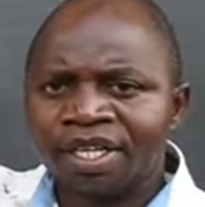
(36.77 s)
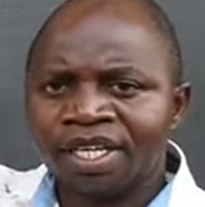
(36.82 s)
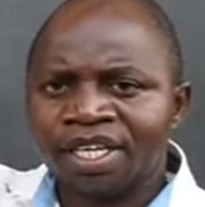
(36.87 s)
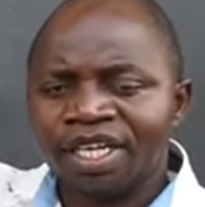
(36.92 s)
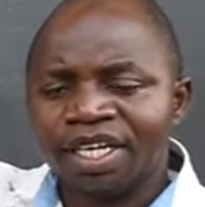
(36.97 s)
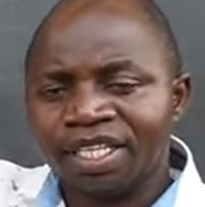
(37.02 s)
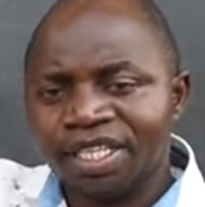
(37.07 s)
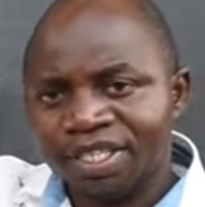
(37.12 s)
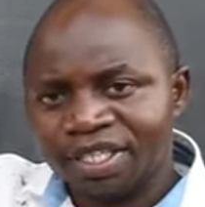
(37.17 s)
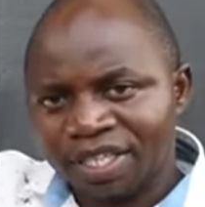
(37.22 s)

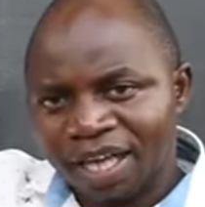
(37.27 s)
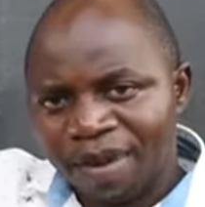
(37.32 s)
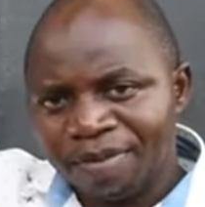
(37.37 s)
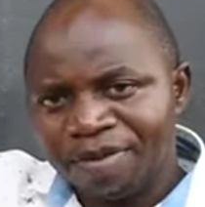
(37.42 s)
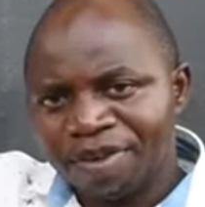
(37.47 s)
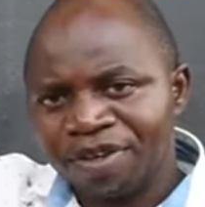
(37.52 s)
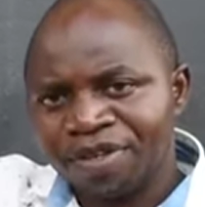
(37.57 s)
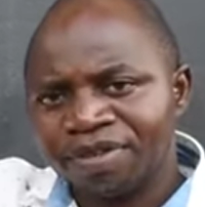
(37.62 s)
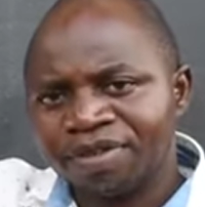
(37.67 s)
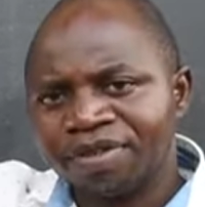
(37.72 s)
It is
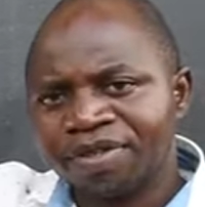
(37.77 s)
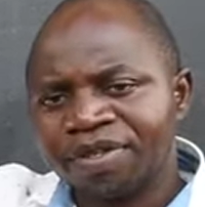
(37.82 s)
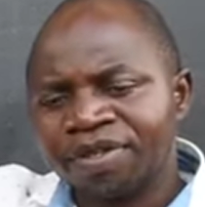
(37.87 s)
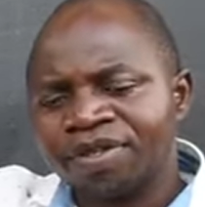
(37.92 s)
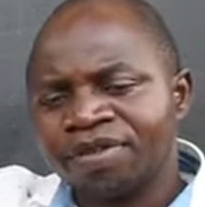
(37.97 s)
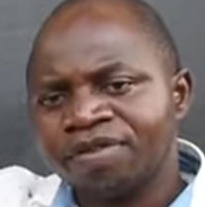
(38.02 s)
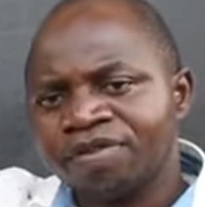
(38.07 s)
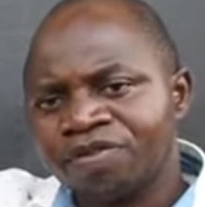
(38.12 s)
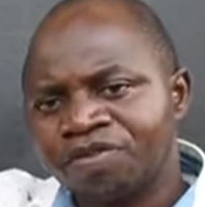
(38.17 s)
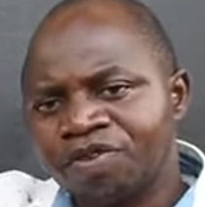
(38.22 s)
coming
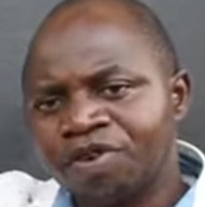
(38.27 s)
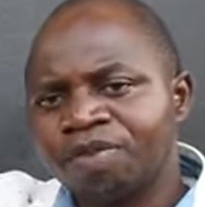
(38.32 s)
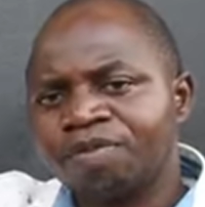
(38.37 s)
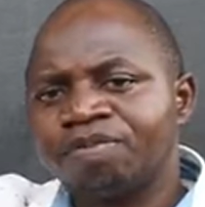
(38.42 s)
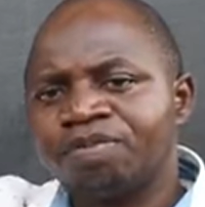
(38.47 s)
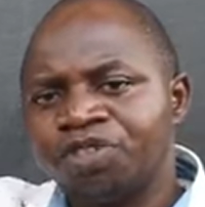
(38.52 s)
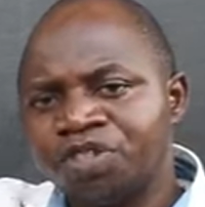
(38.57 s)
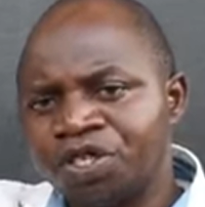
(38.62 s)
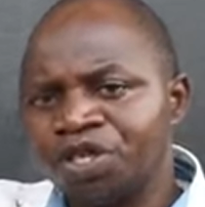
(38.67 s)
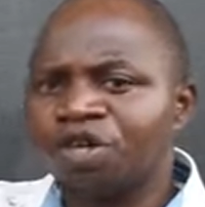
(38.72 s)
from
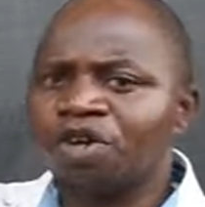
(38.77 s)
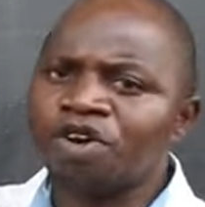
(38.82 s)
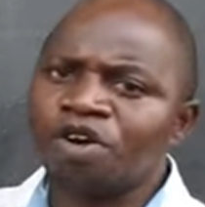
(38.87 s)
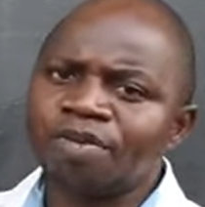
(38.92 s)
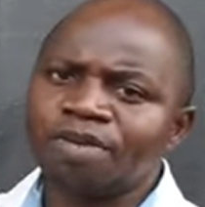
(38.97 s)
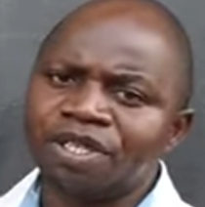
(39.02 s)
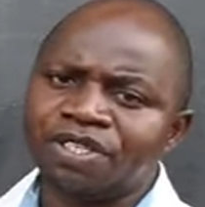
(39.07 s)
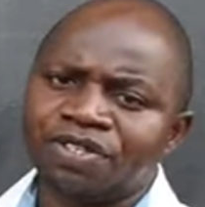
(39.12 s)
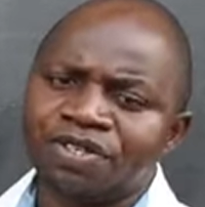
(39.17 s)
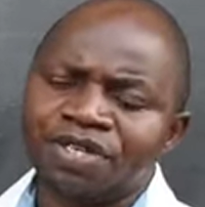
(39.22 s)

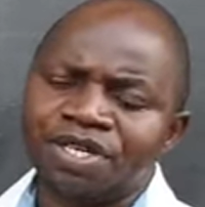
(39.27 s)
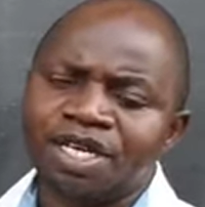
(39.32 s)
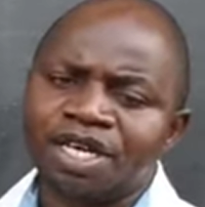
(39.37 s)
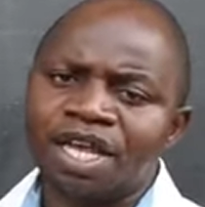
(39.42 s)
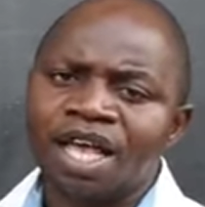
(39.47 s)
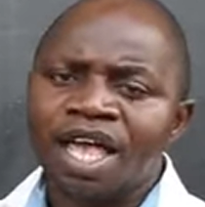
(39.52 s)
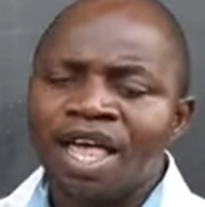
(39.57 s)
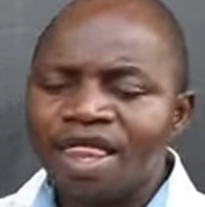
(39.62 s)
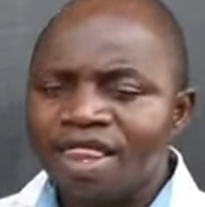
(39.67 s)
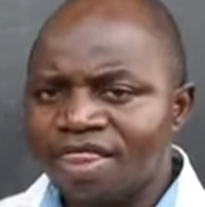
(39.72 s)
trigonometry,
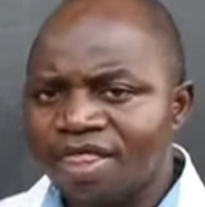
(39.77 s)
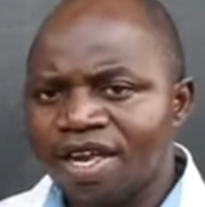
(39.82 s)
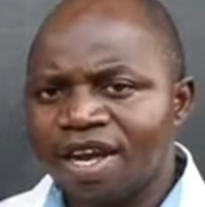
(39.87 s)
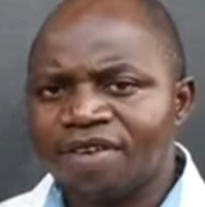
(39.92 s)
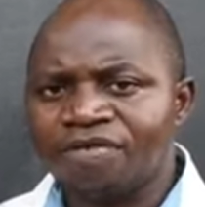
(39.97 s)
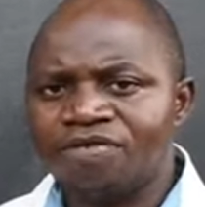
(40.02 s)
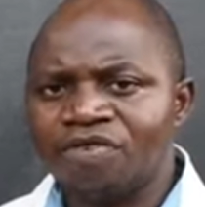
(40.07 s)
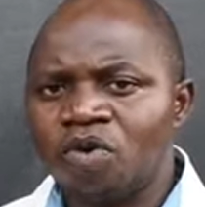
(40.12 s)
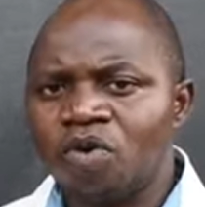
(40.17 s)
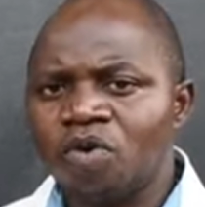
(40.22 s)

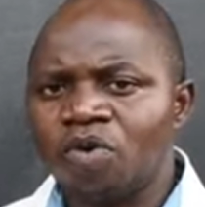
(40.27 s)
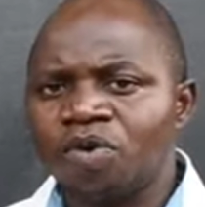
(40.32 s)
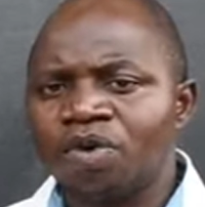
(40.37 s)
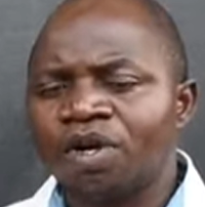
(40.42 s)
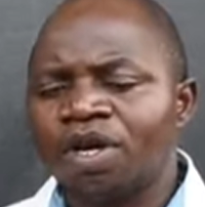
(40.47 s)
therefore,